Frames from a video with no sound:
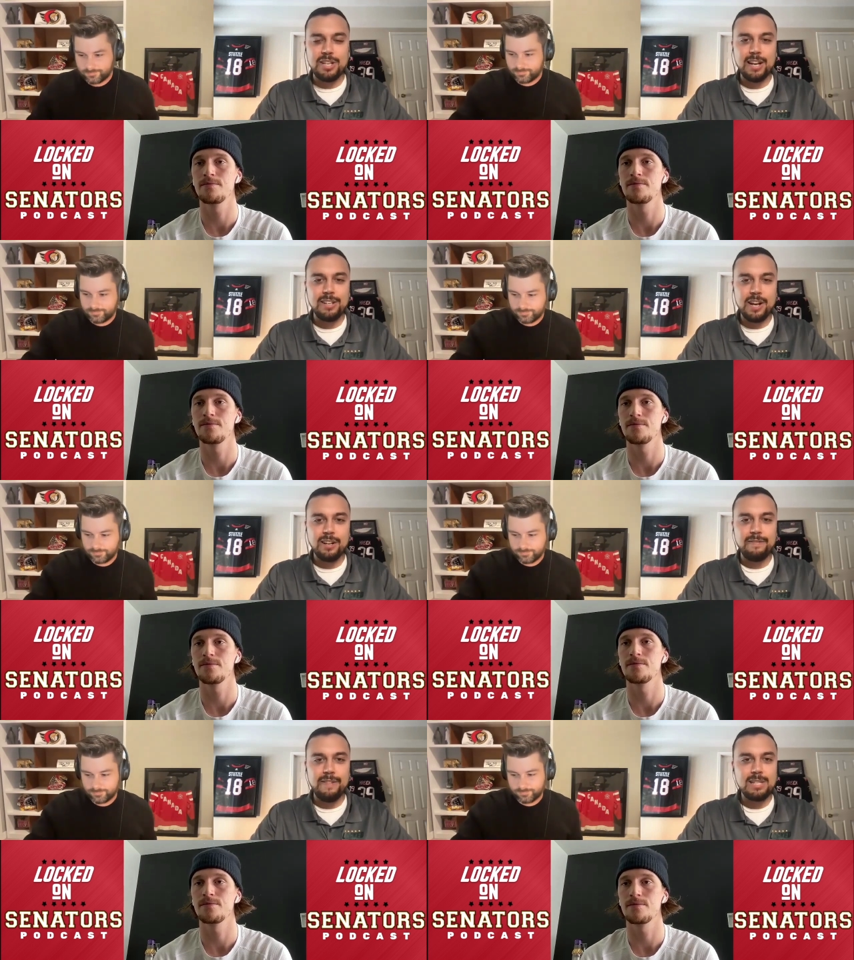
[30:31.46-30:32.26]

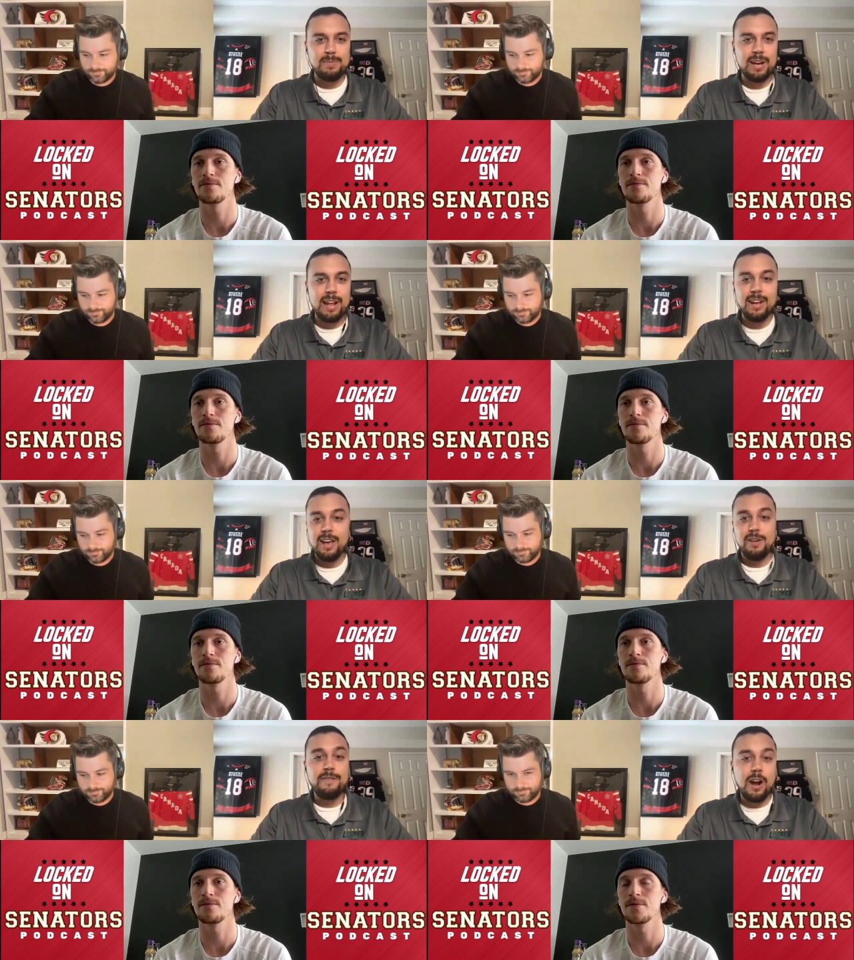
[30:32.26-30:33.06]
Speaker 1: NHL defenseman and
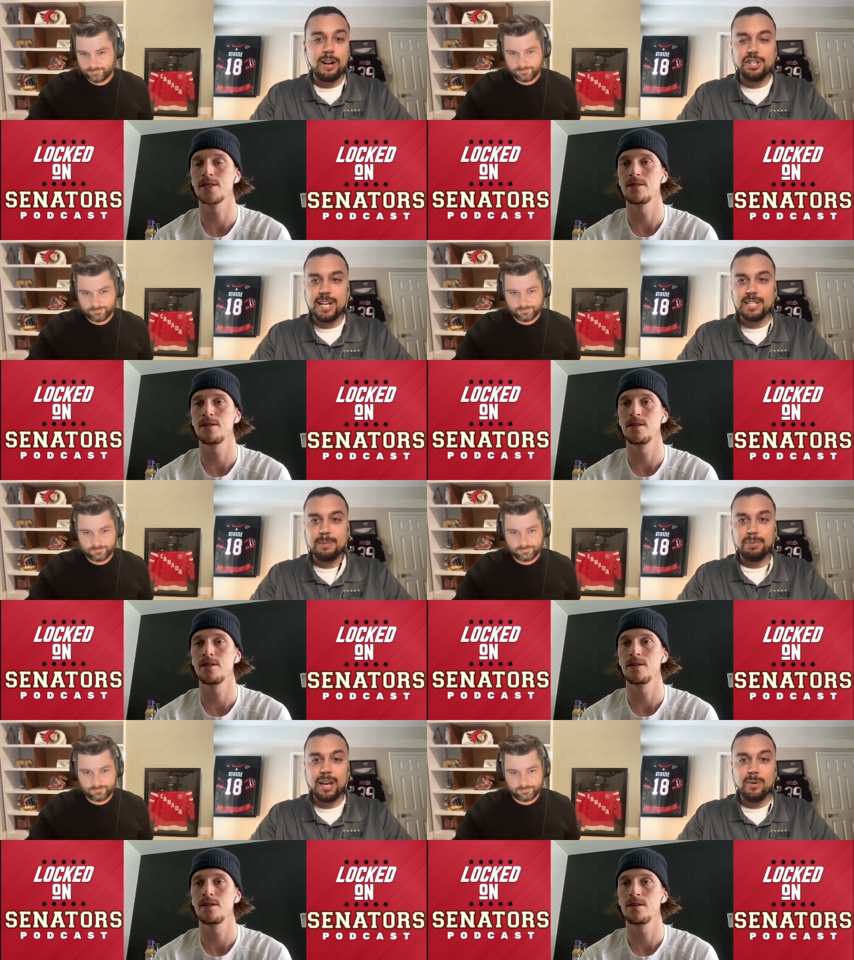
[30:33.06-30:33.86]
you've got a
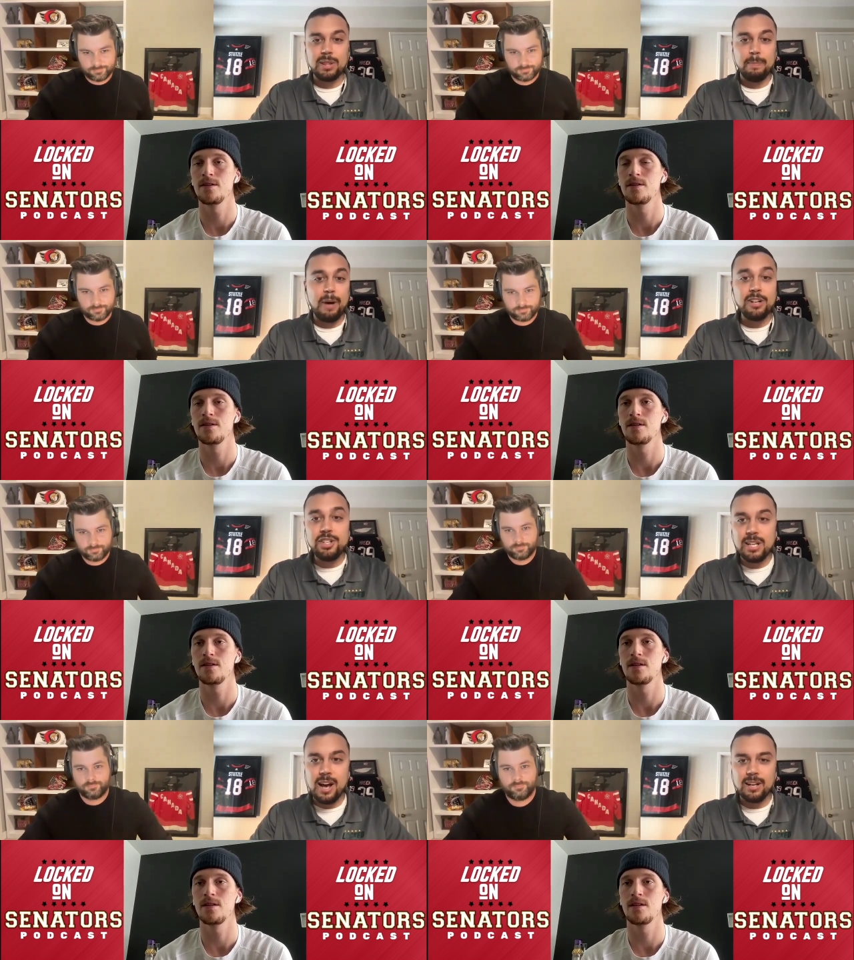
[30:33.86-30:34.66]
chance to play with a
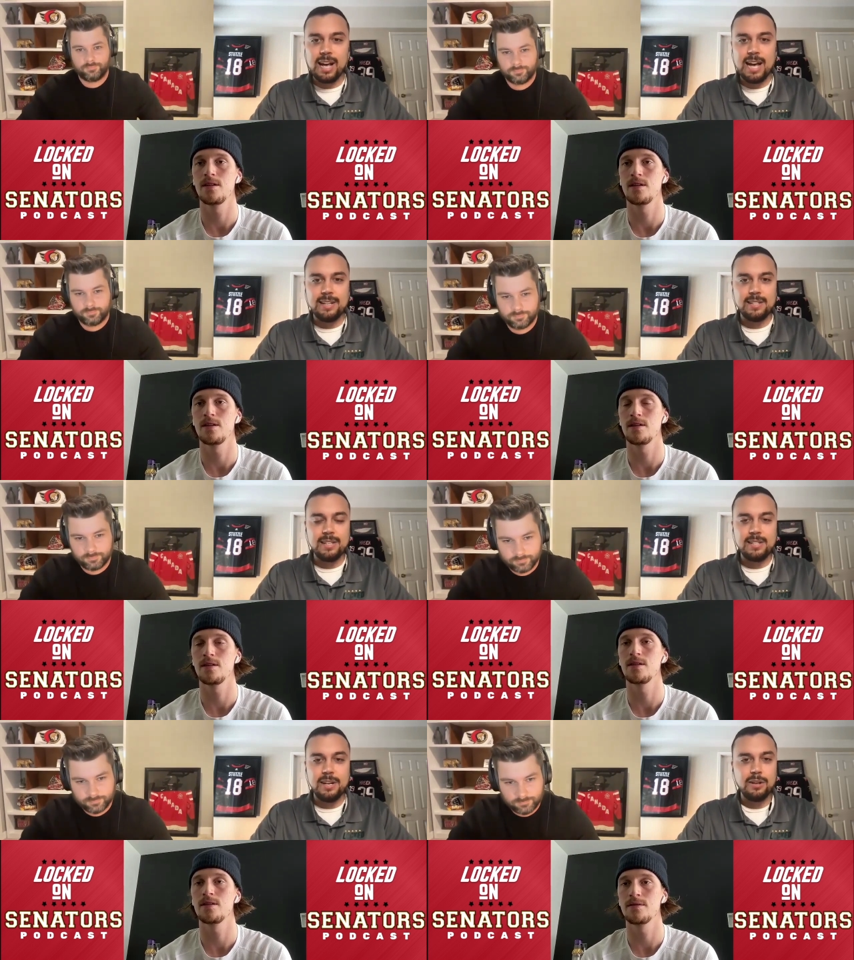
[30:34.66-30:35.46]
bunch of young guys
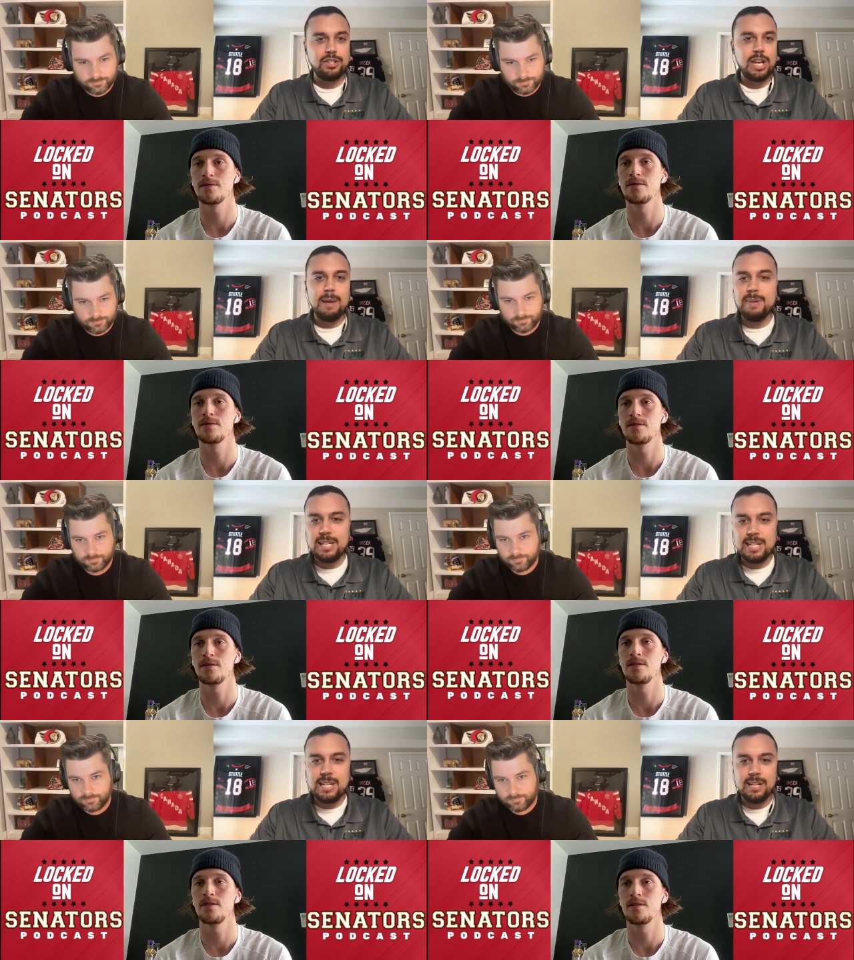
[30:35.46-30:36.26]
this year,
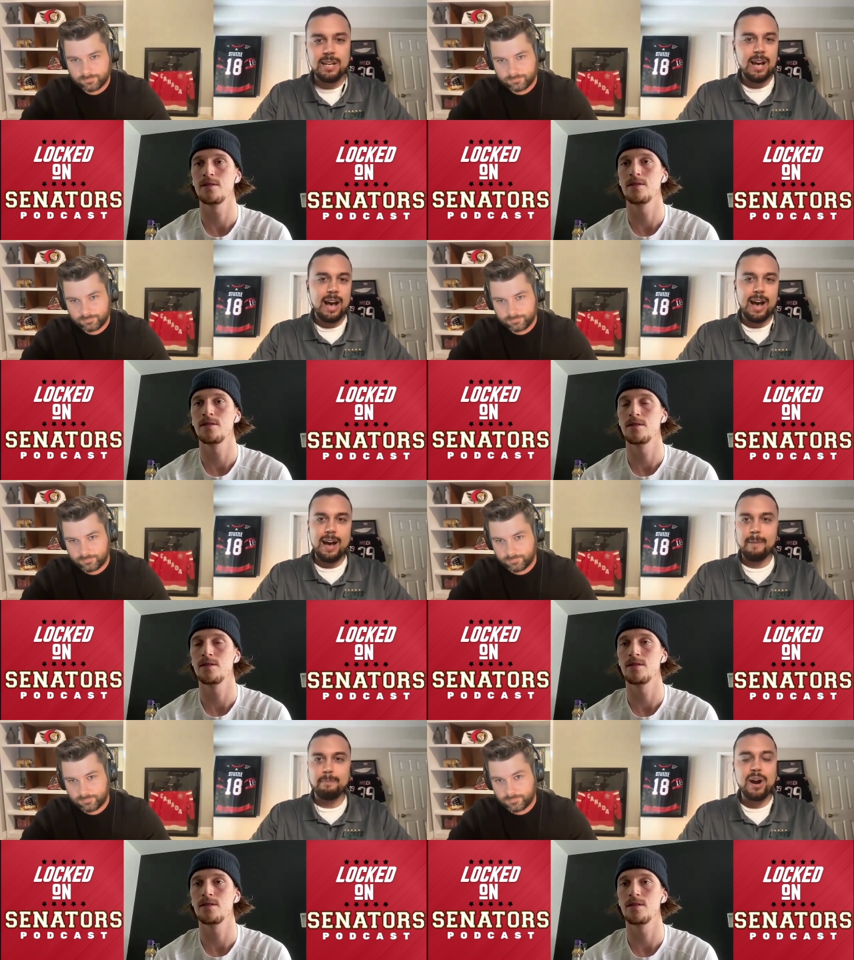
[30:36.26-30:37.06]
JBD,
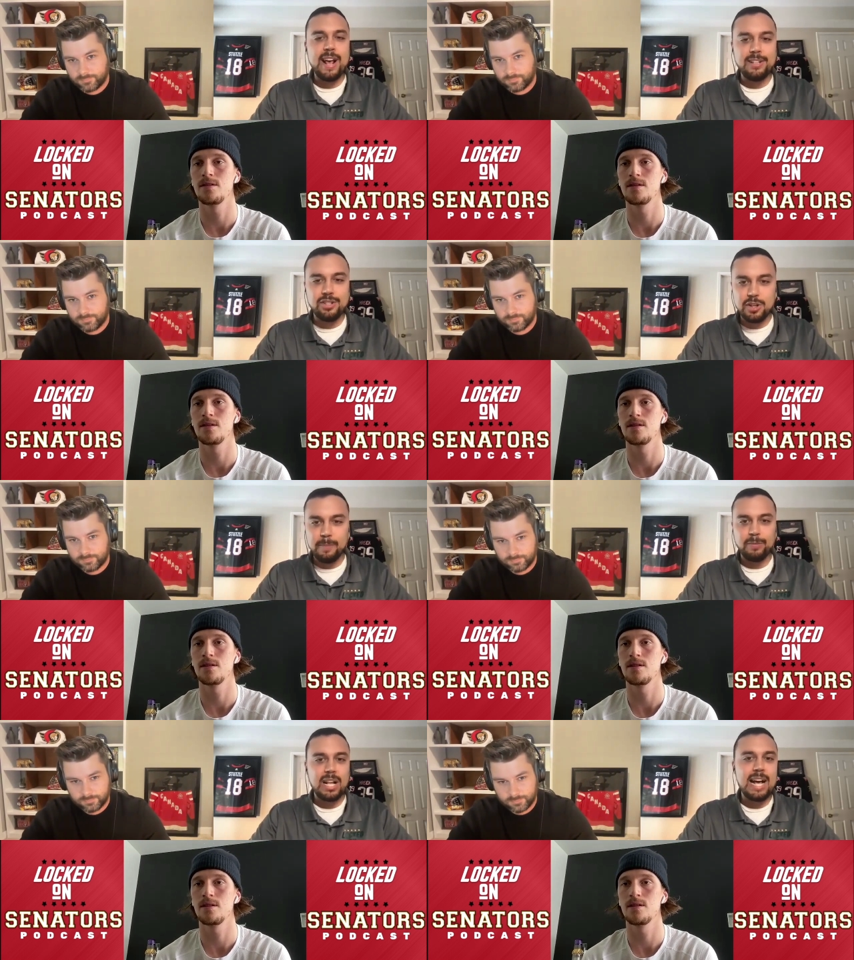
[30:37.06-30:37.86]
uh,
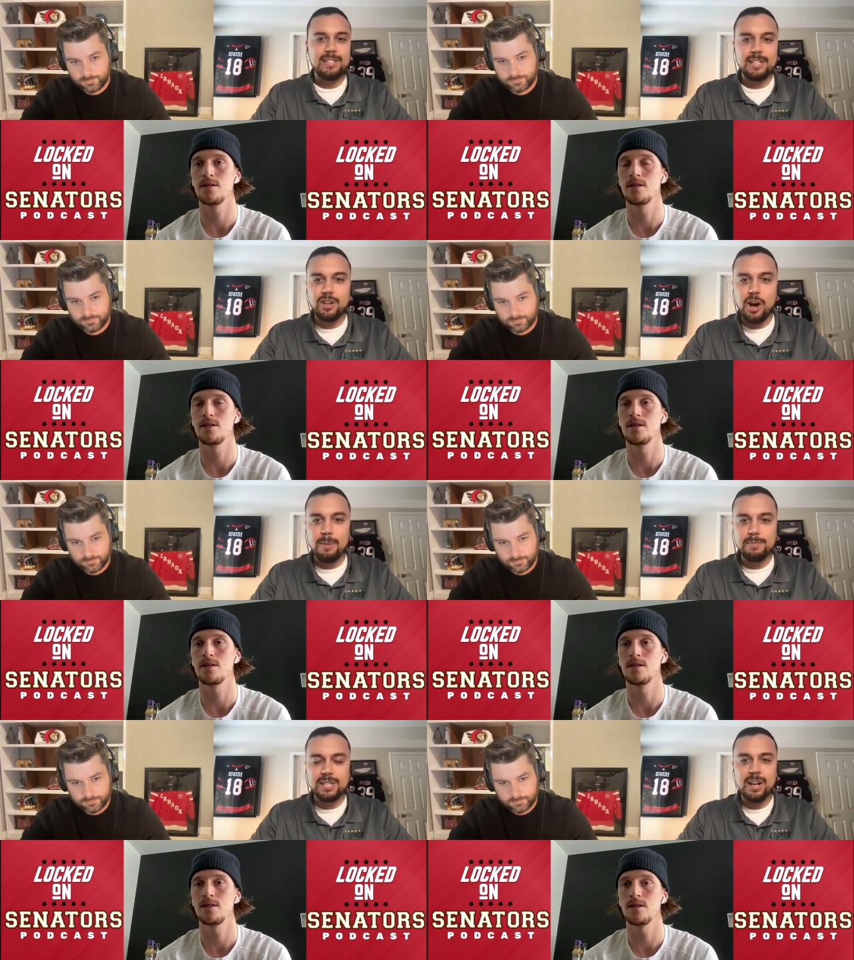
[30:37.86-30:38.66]
Brännström, Lassi
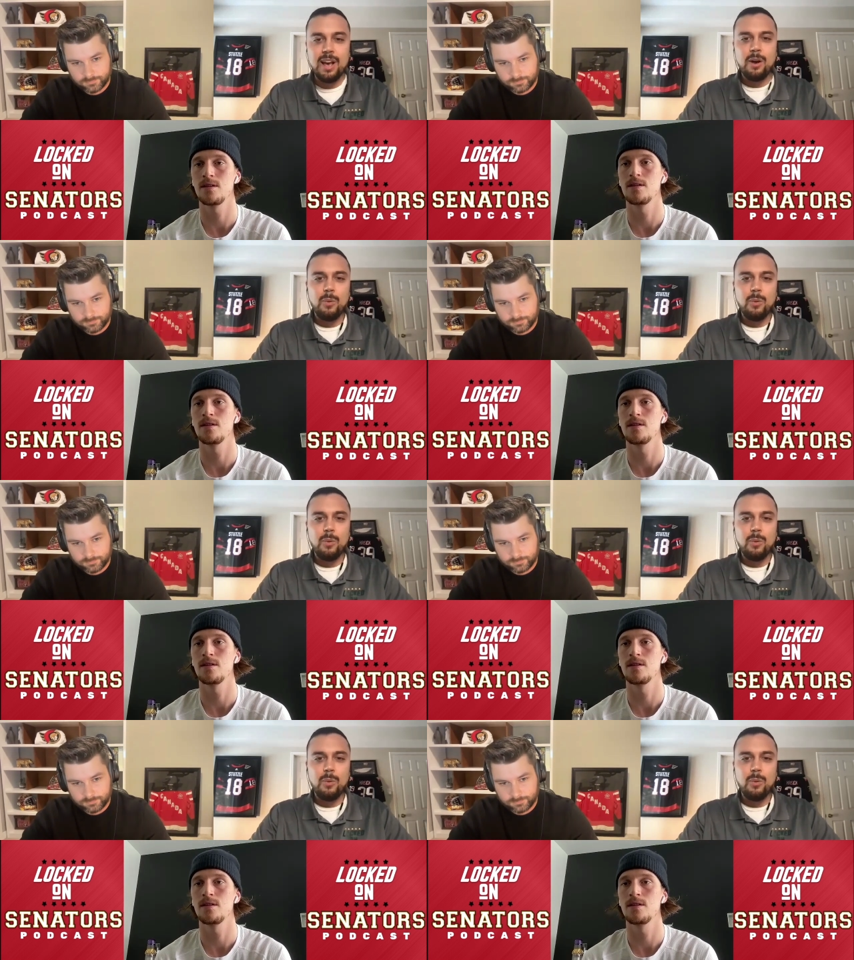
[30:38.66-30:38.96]
Thomson.